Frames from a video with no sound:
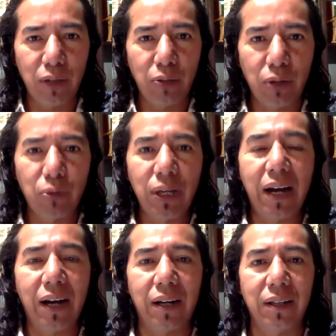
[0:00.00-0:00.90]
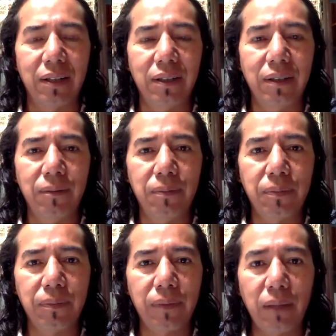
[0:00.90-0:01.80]
where we are.
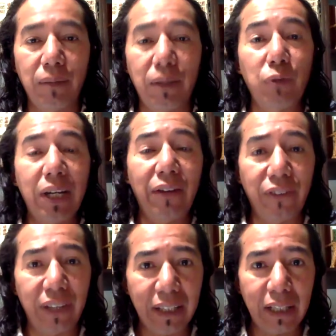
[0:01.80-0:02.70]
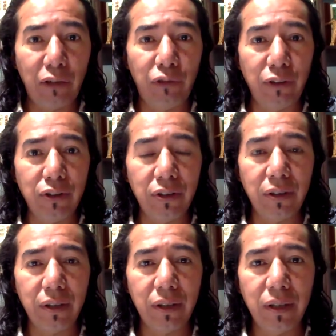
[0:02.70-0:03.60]
Mm-hmm. But we can think in the
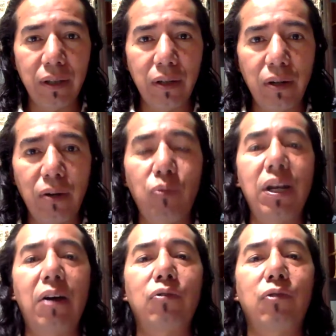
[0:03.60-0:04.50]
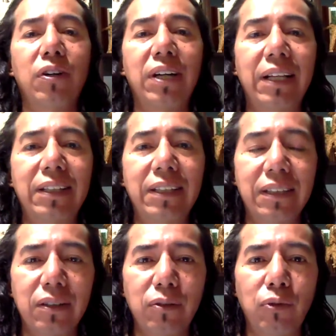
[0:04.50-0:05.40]
future without
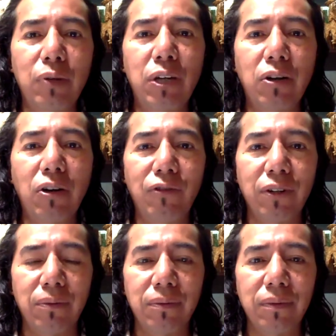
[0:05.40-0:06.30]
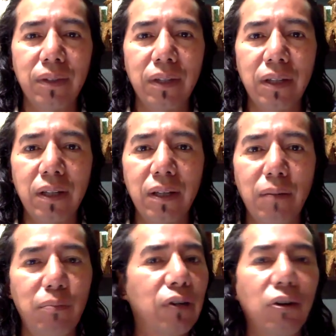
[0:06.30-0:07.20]
forgetting where we come from.
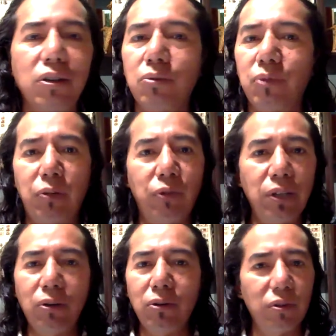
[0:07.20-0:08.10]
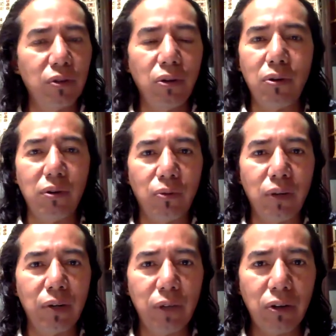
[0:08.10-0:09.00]
Because if we don't know
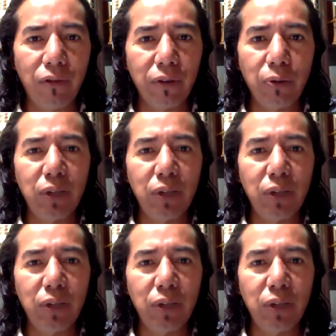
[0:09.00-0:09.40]
where we come from,